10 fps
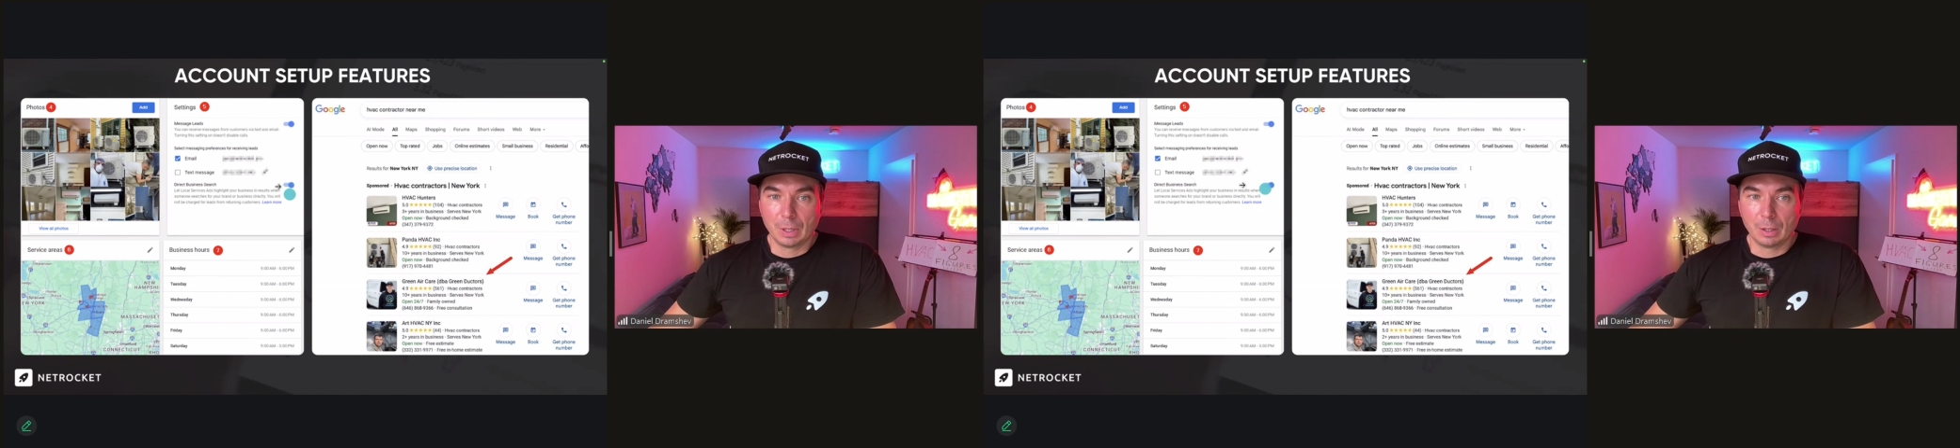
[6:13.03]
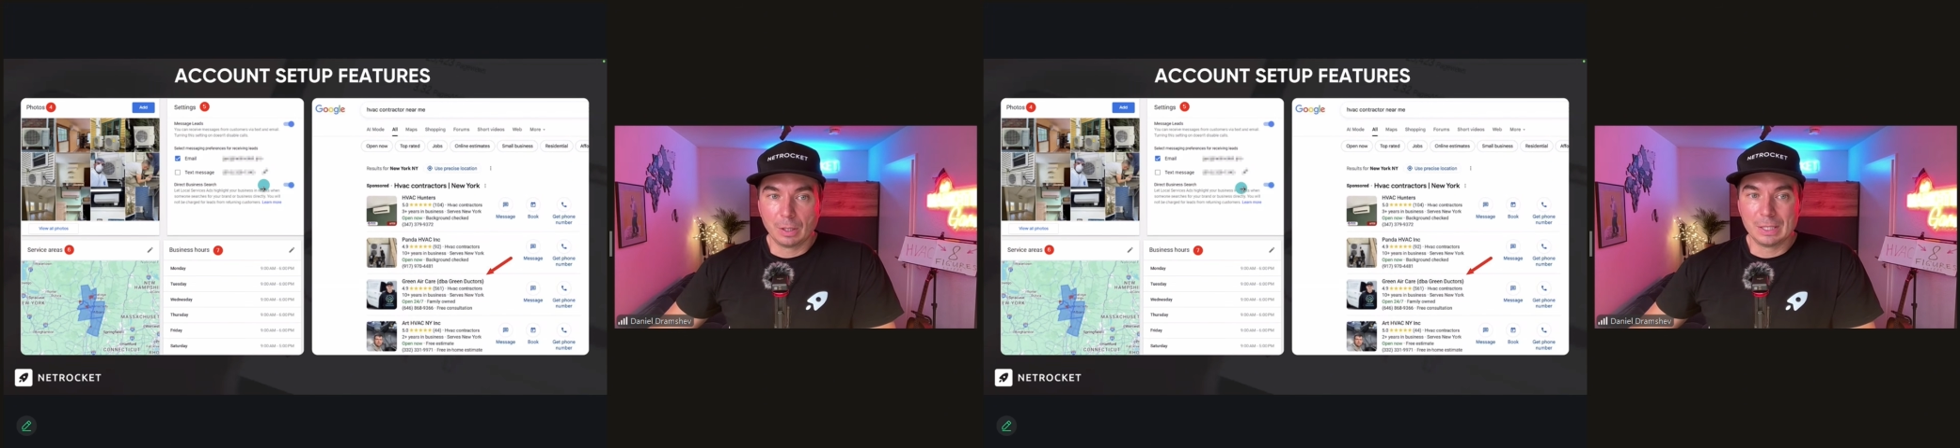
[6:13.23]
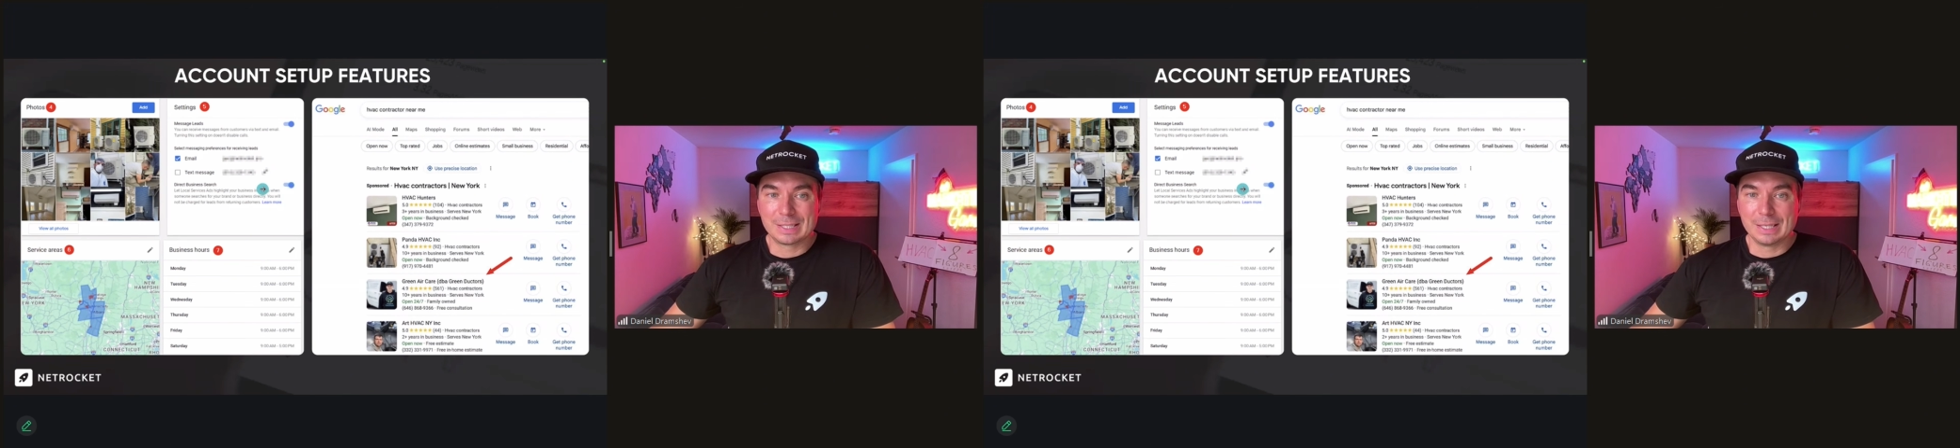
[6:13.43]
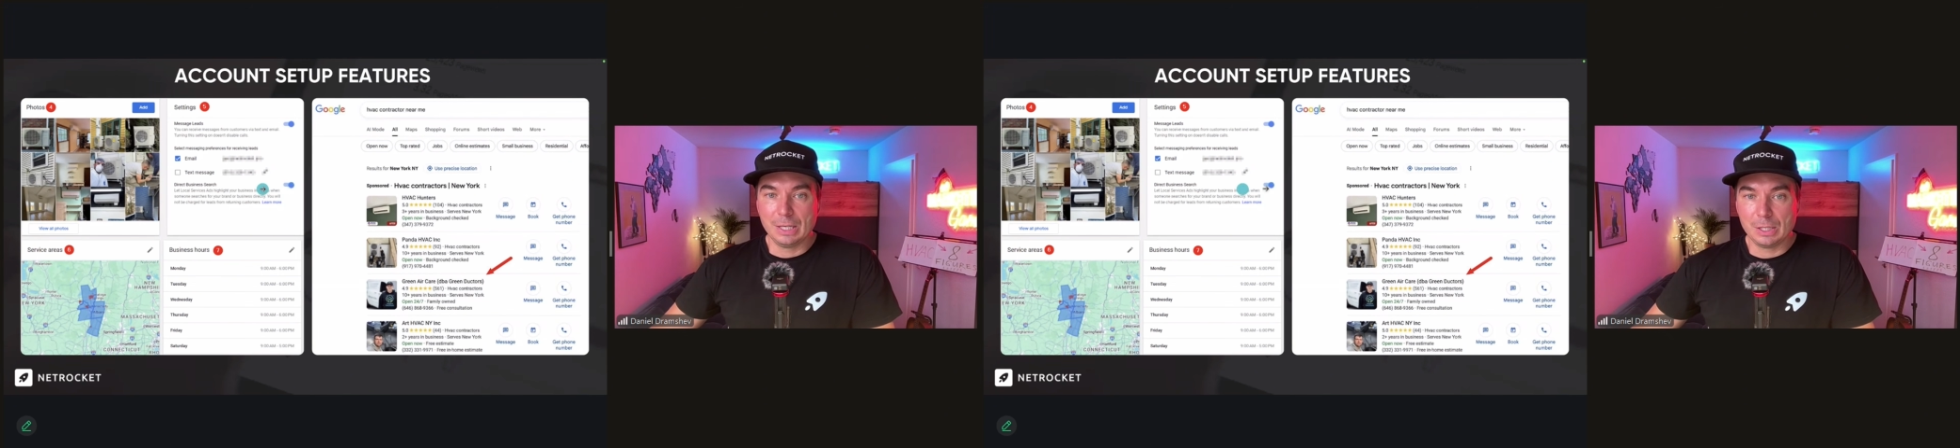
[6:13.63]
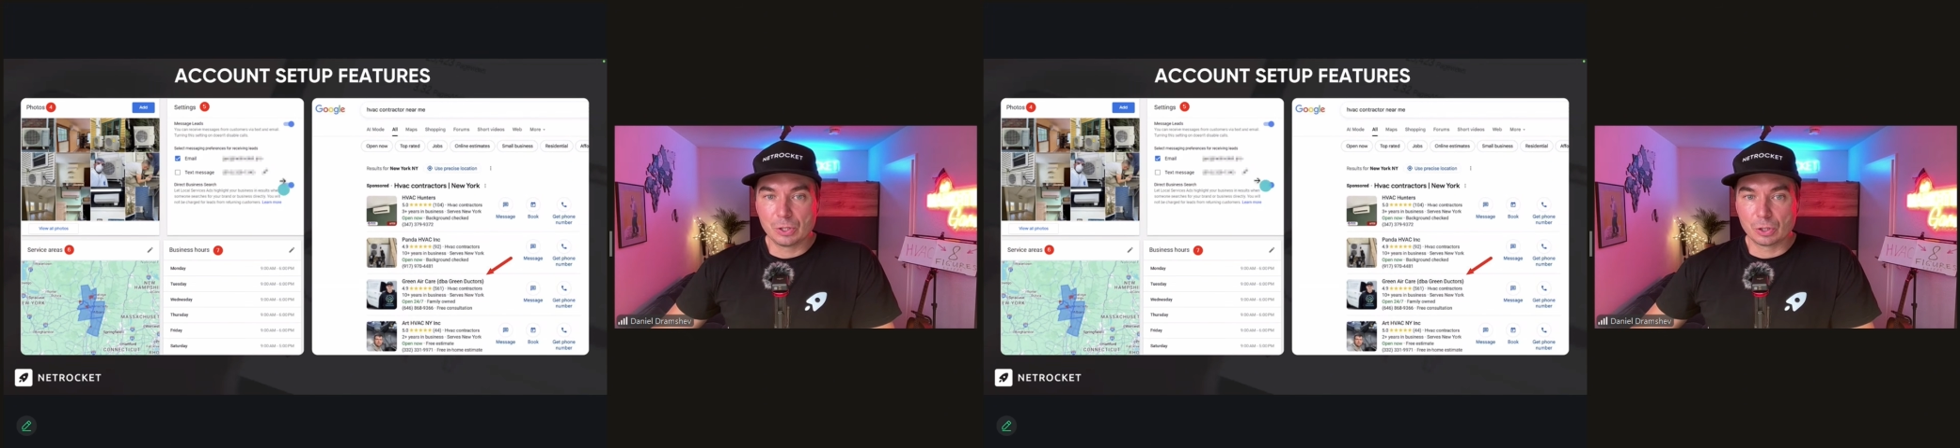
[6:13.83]
it's
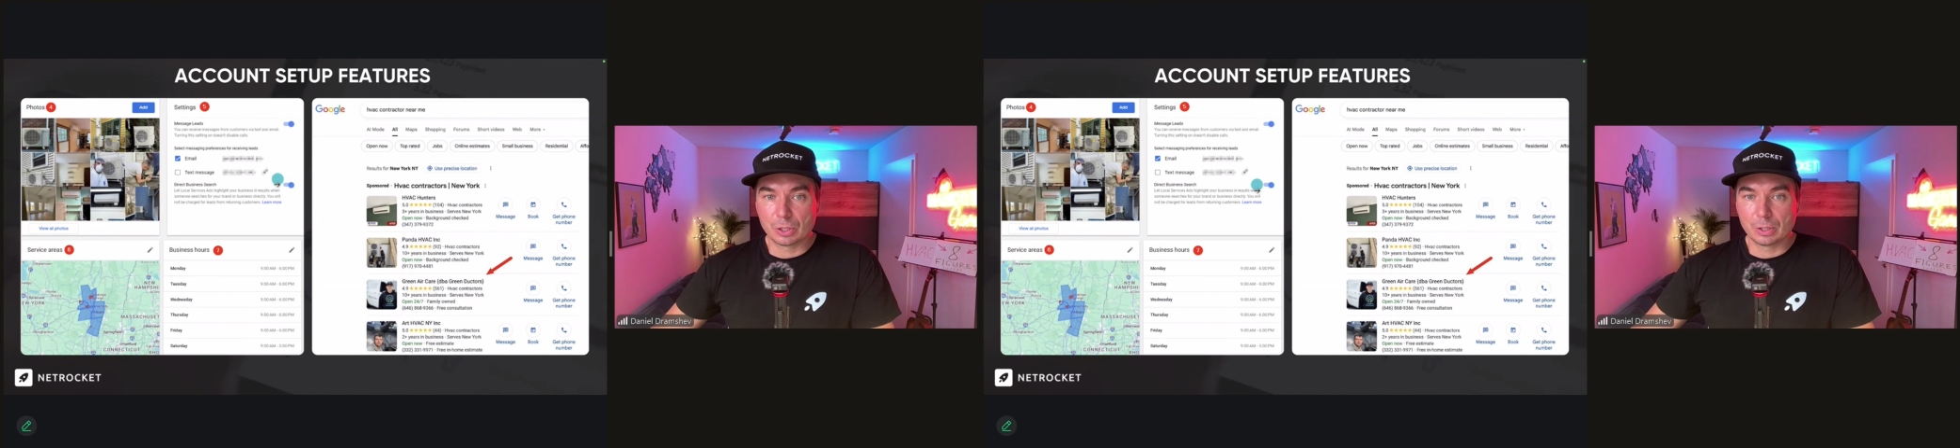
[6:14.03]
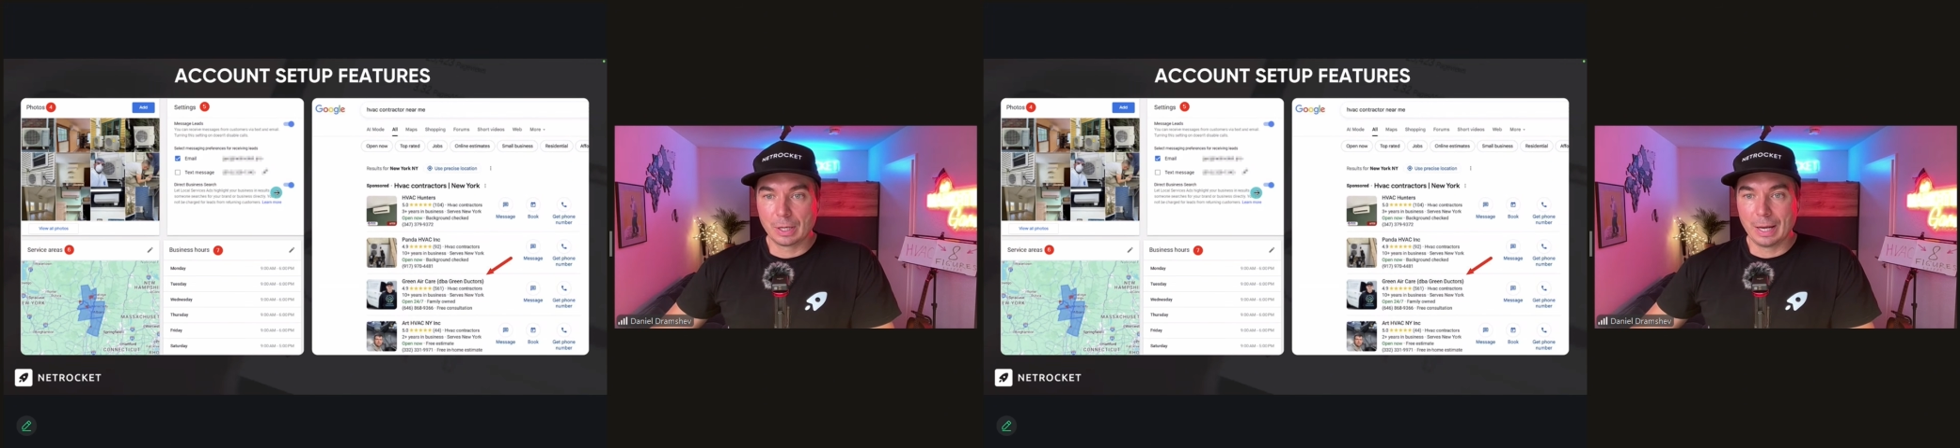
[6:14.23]
easier